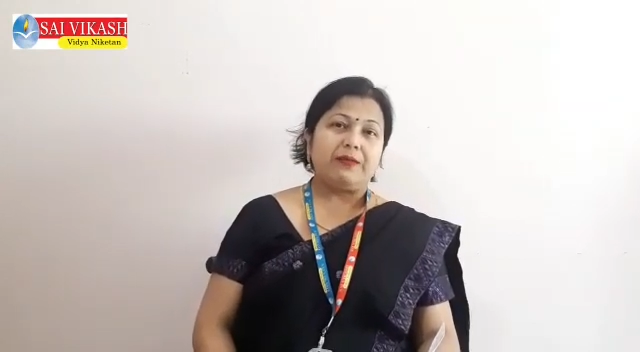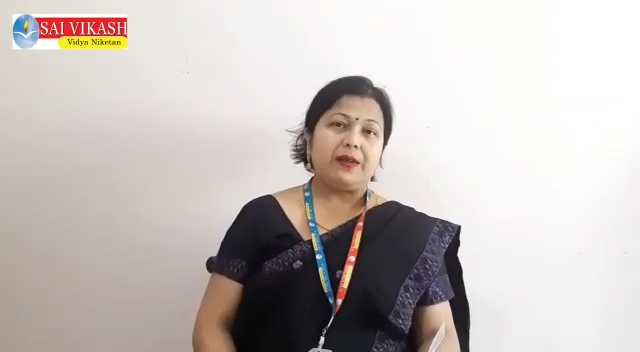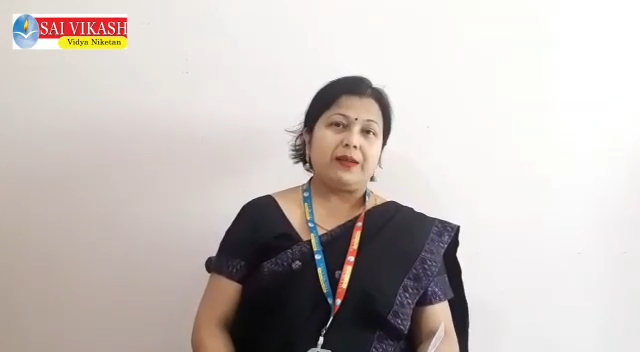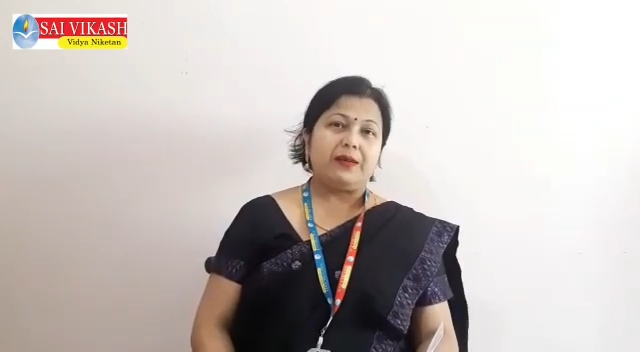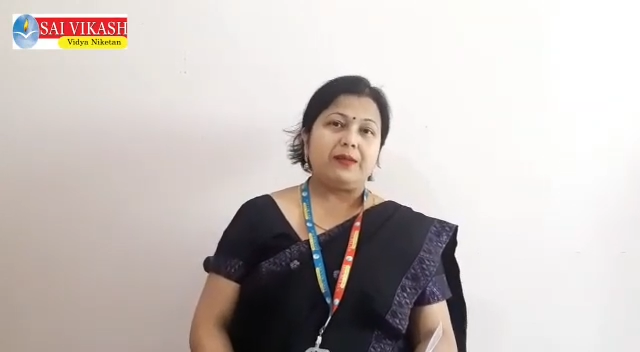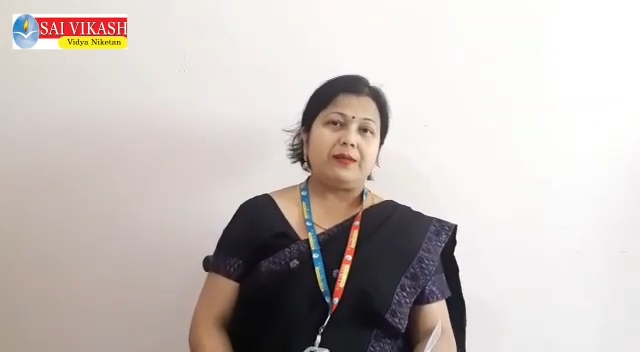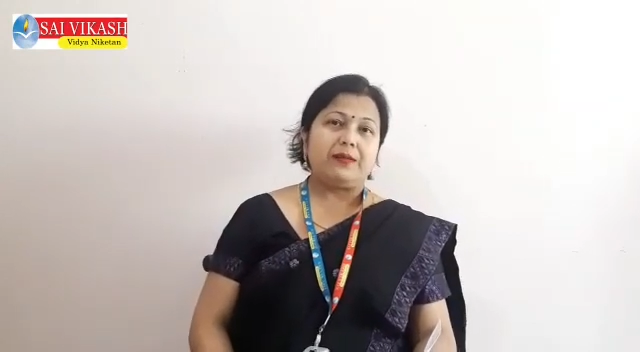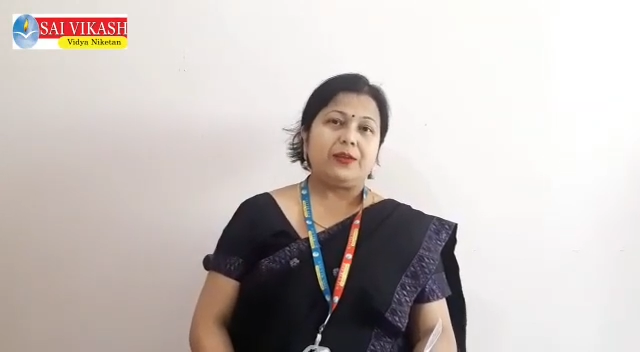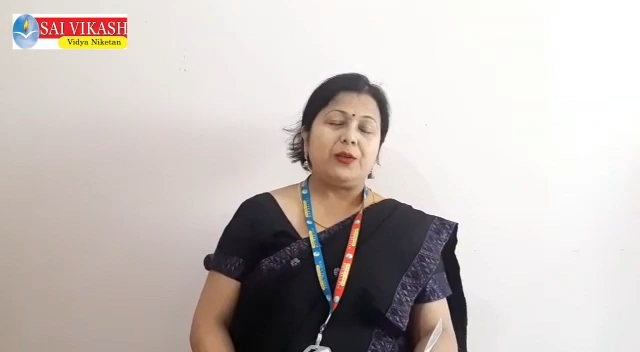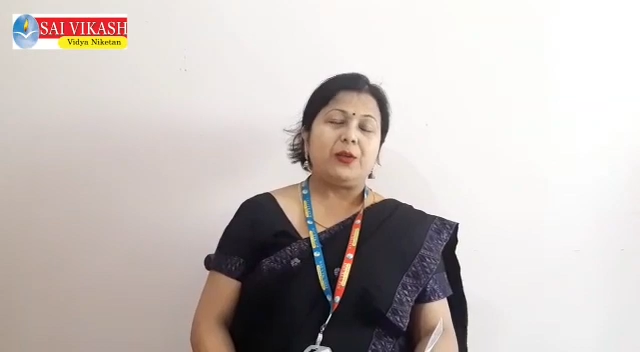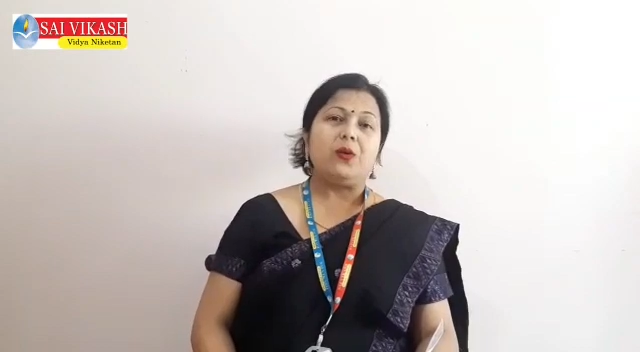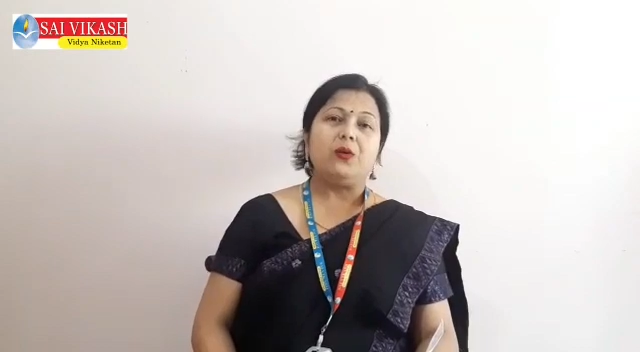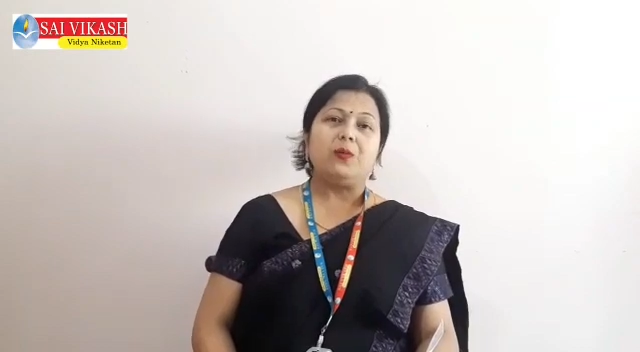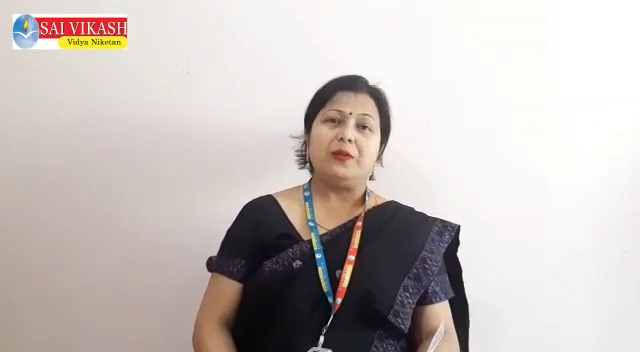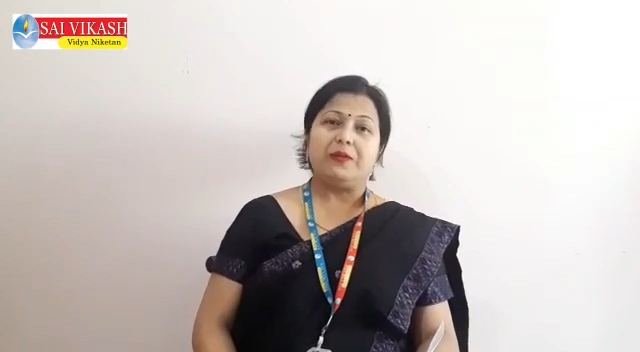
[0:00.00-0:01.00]
done your
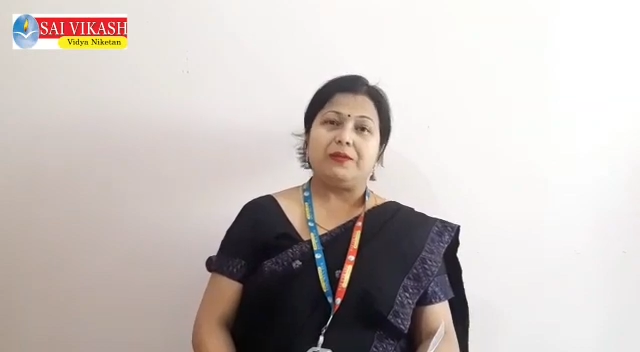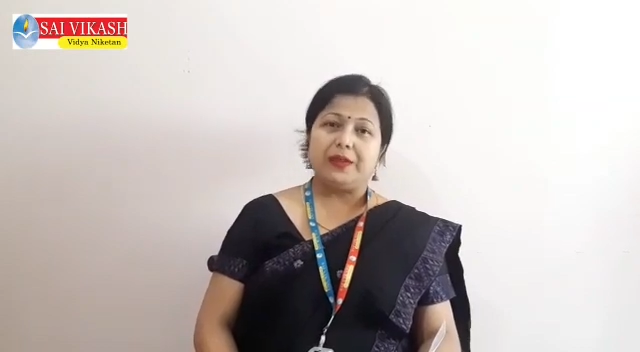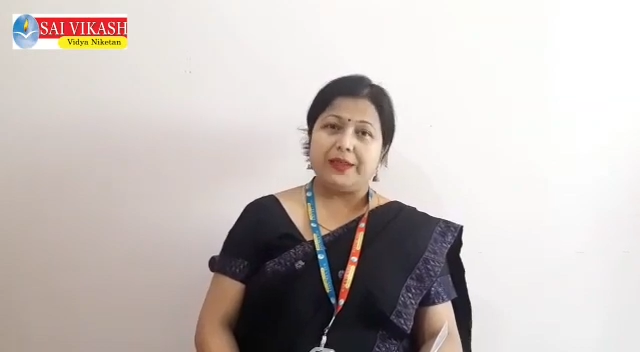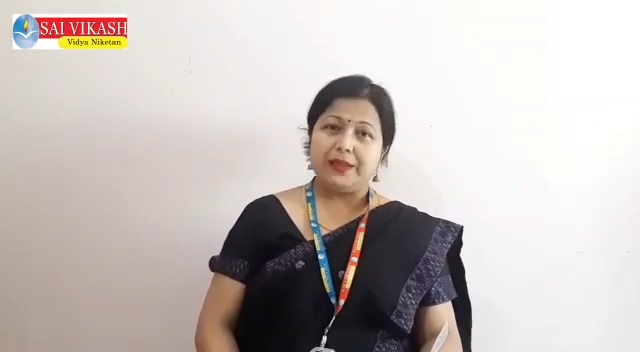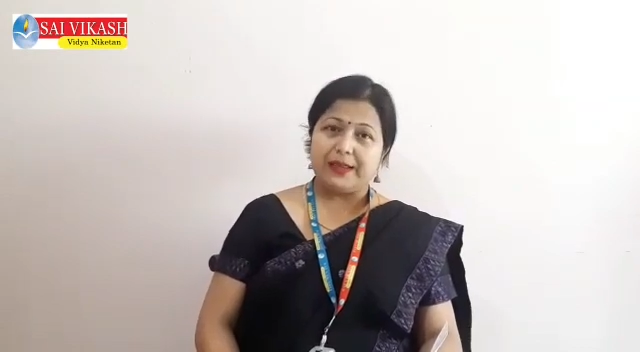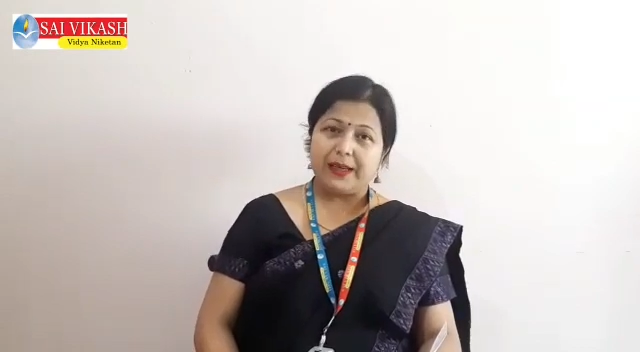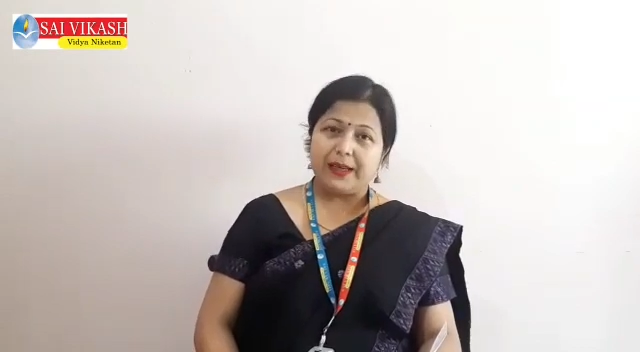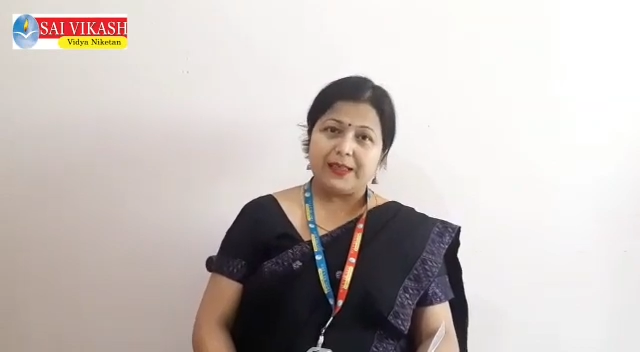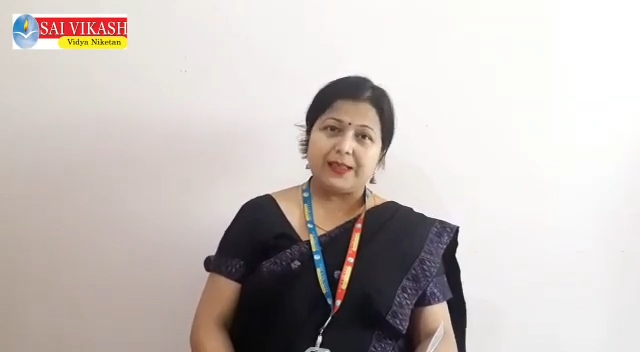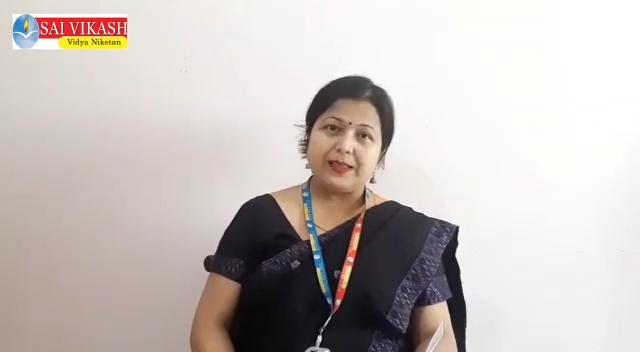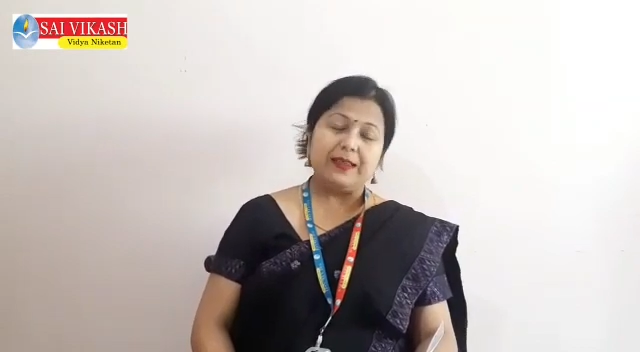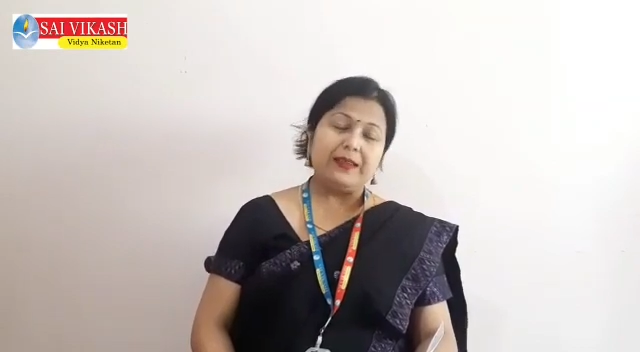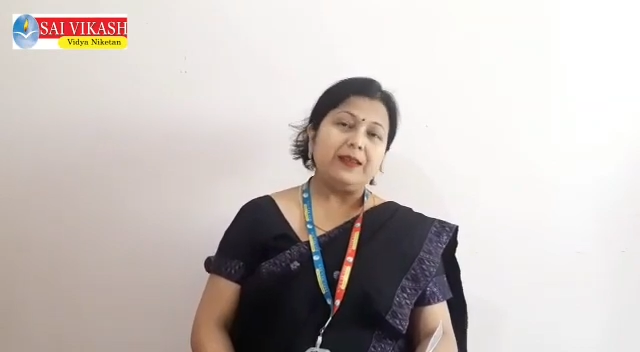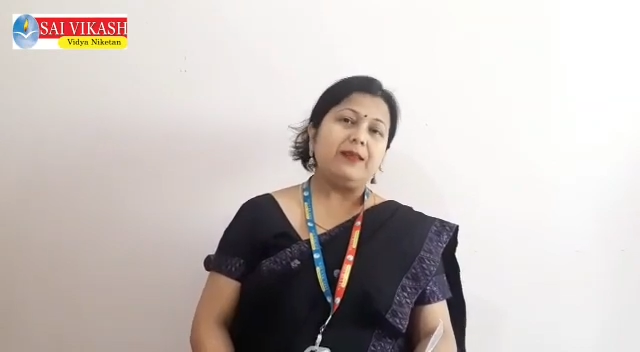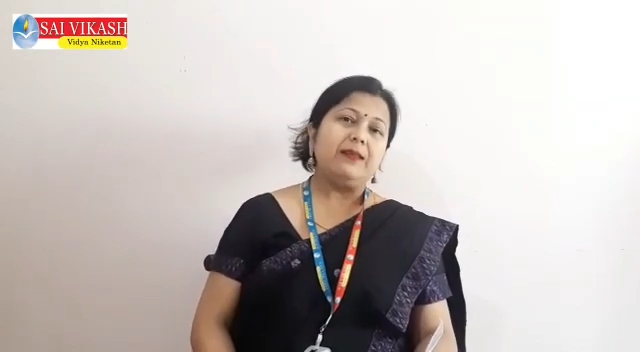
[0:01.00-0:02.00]
homework very
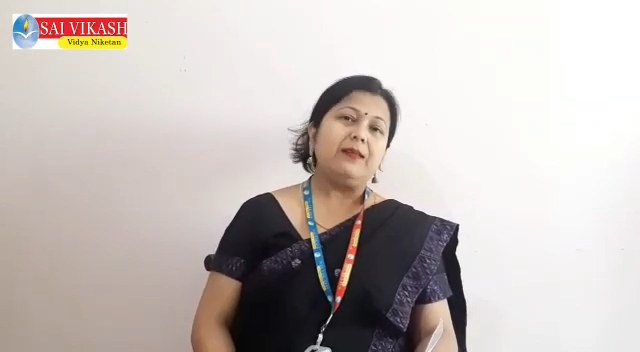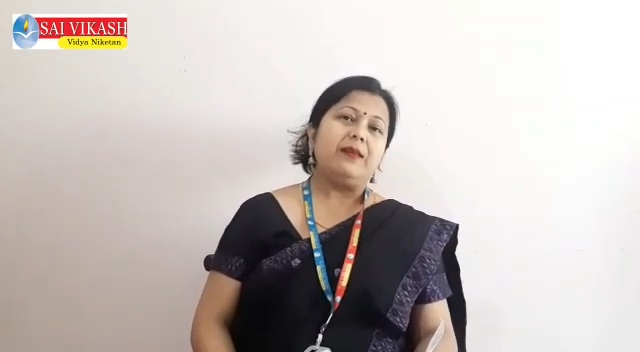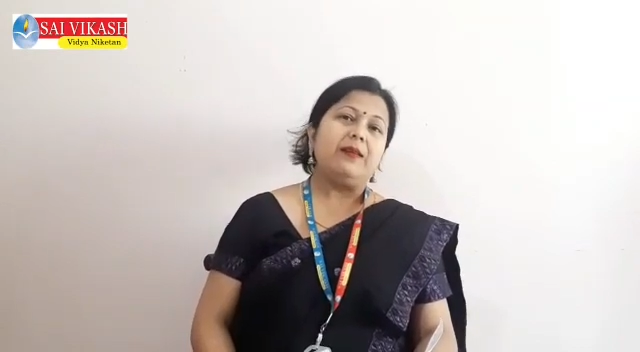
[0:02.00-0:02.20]
nicely,